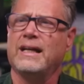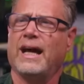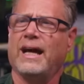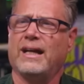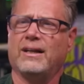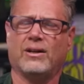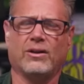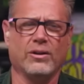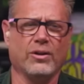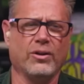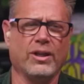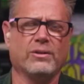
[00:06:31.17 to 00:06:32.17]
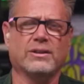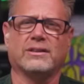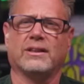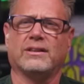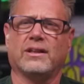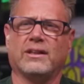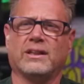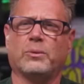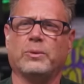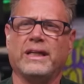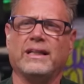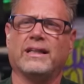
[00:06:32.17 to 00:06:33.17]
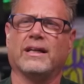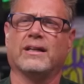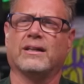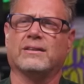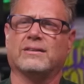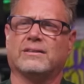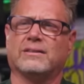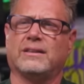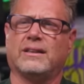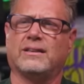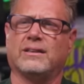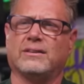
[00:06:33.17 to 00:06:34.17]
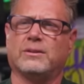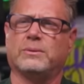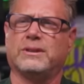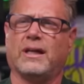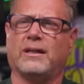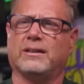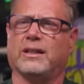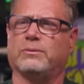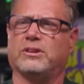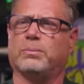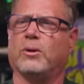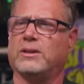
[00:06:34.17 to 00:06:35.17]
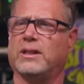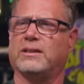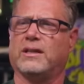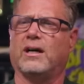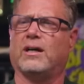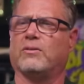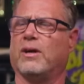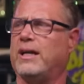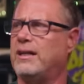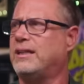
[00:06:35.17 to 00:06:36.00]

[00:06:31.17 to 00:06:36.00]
And although there was a ton of weed there, I don't we I don't think we smoked a ton, right?